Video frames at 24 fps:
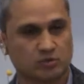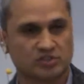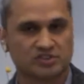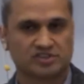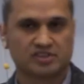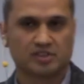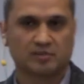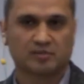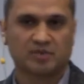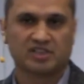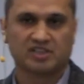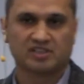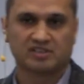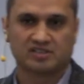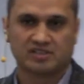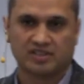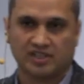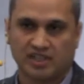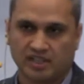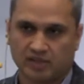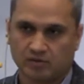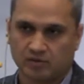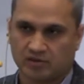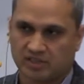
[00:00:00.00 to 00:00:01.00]
was the biggest
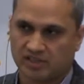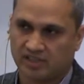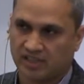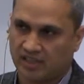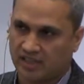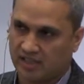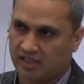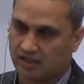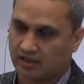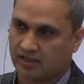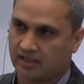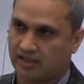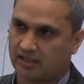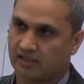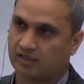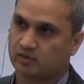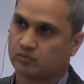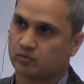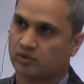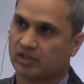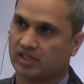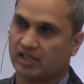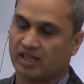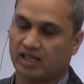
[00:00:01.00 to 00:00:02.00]
IoT hack, and
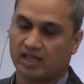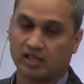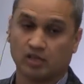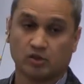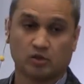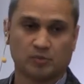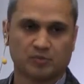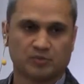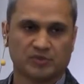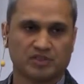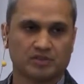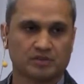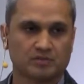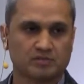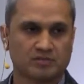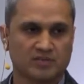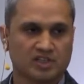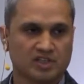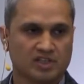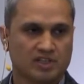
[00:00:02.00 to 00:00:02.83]
it's one eye-opener,